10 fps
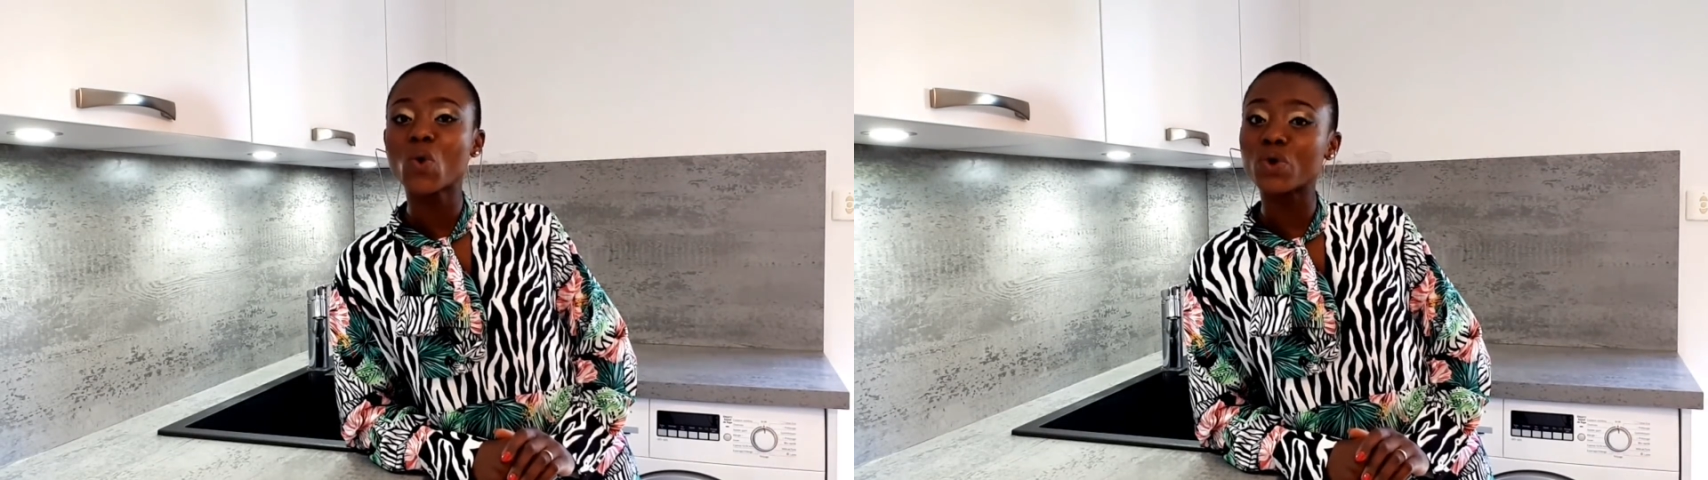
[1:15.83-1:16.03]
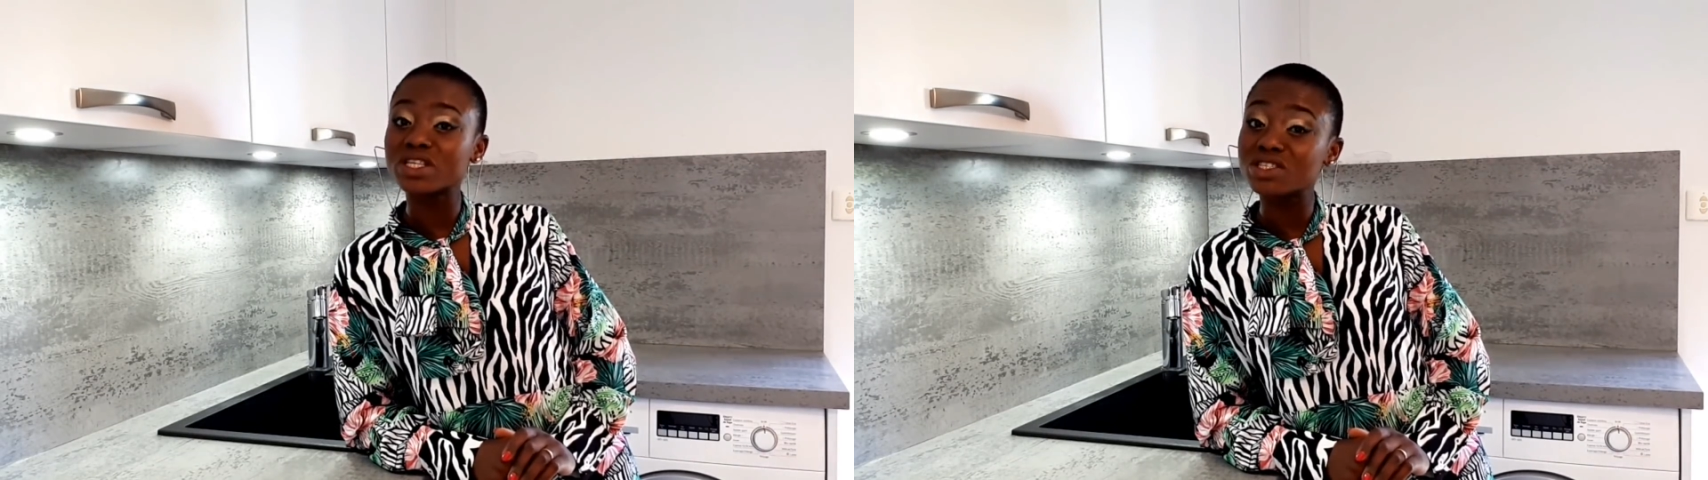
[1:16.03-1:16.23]

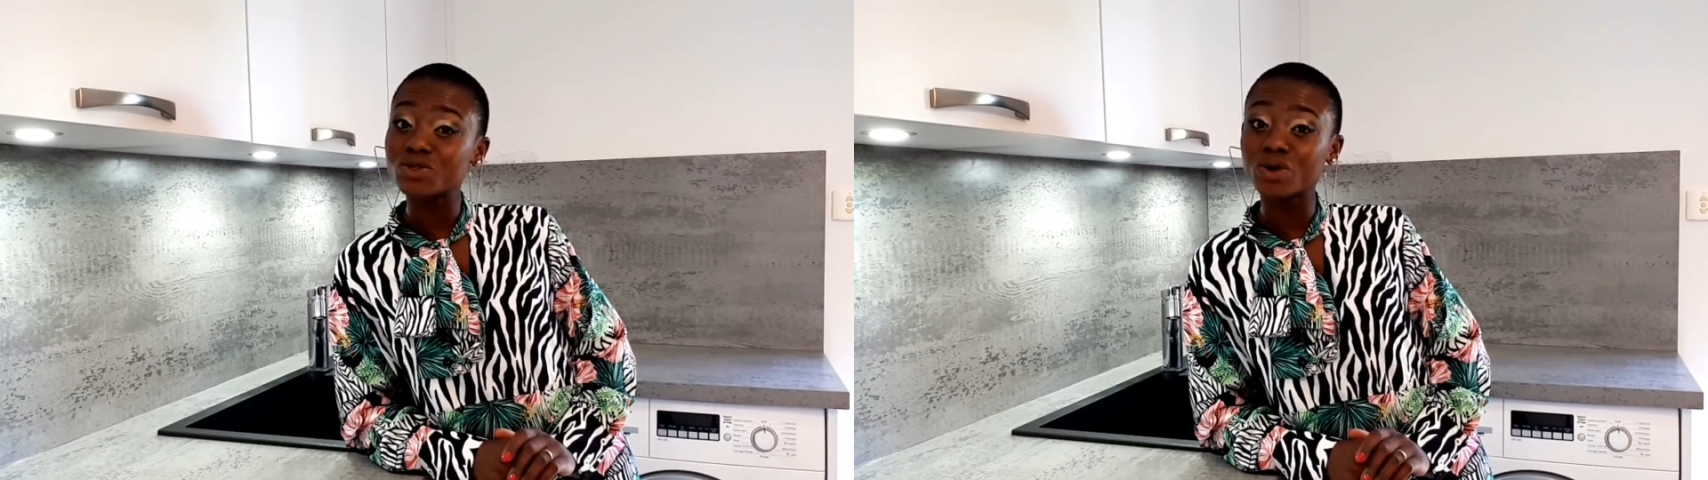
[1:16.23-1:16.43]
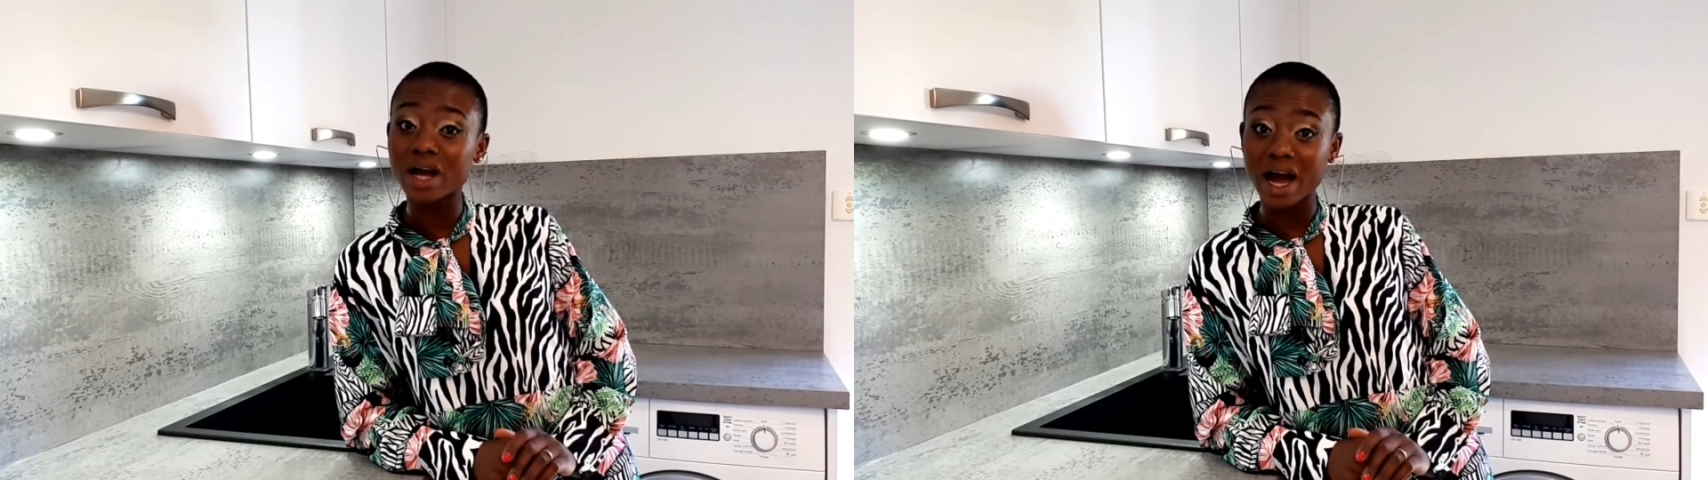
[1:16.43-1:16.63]
with
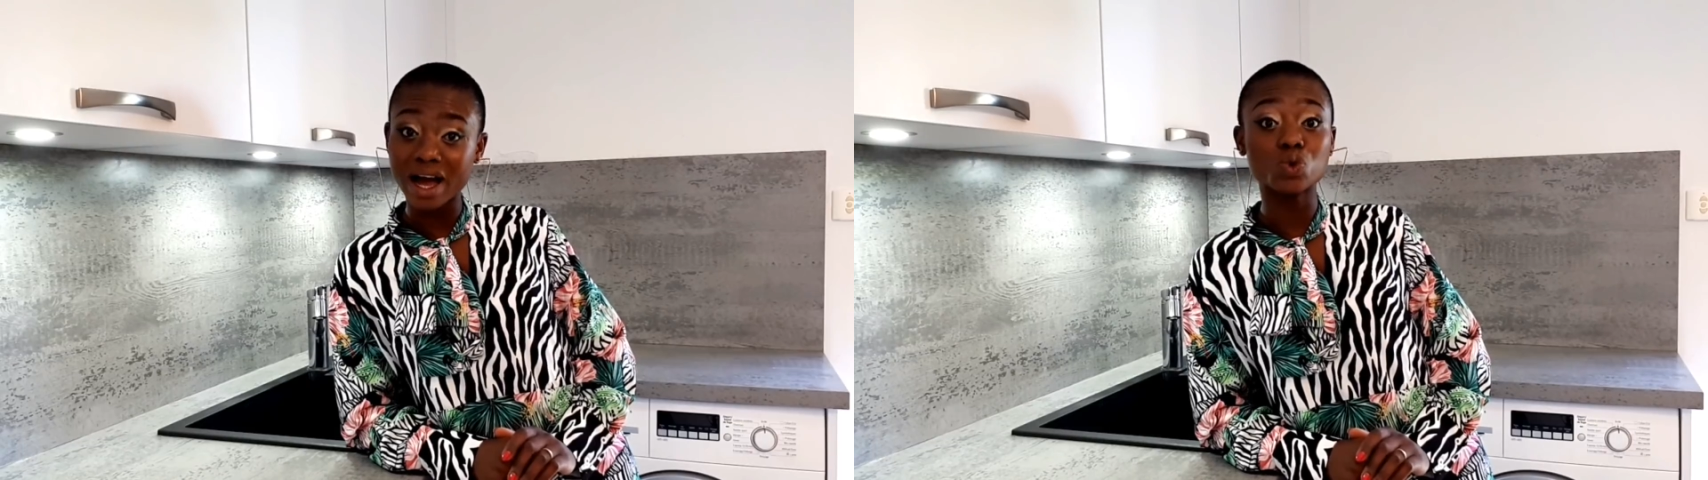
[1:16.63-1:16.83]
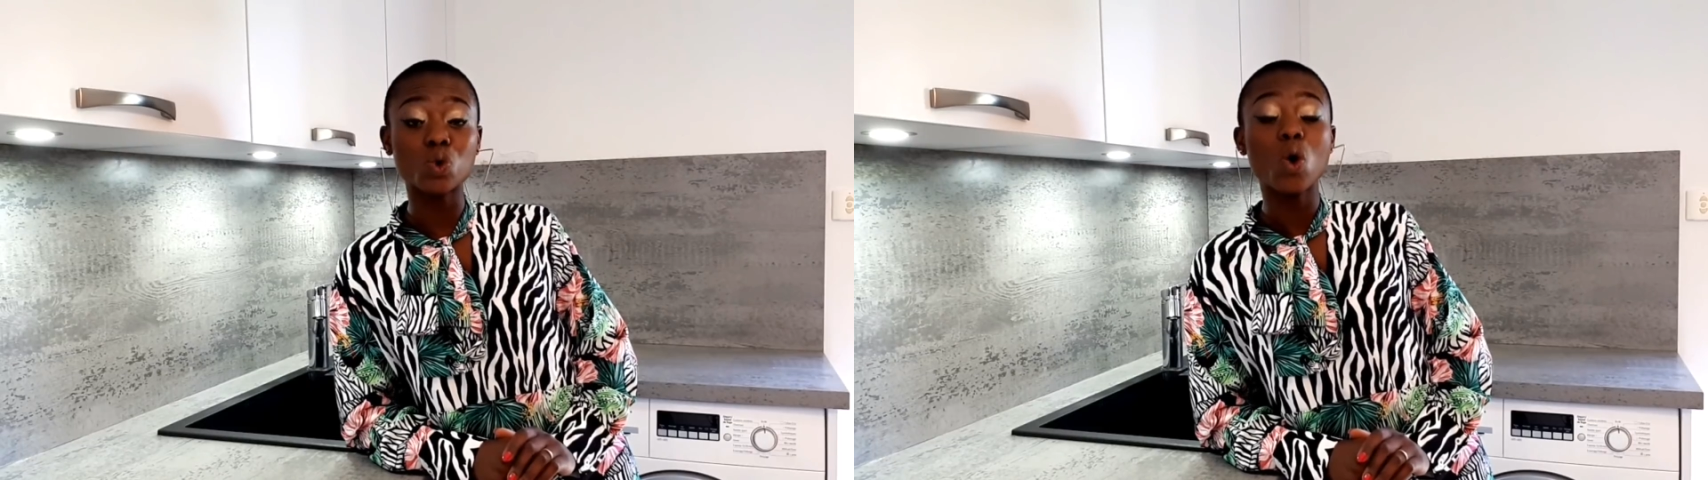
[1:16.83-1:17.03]
you
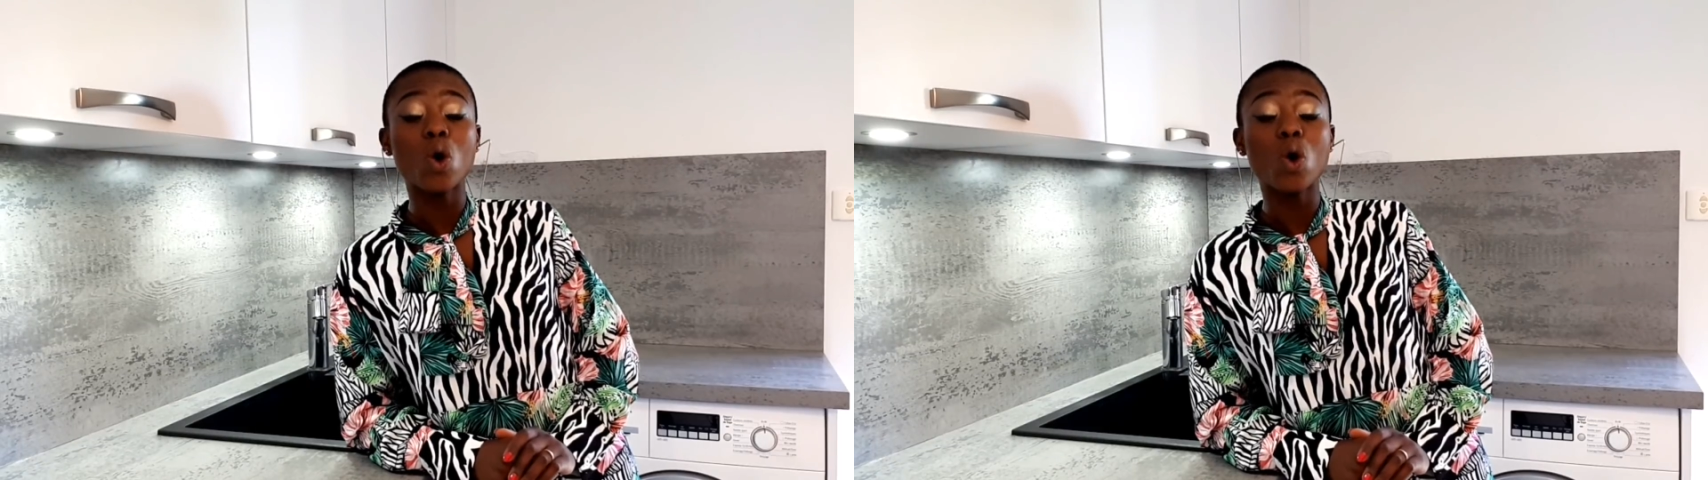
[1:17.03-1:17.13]
guys,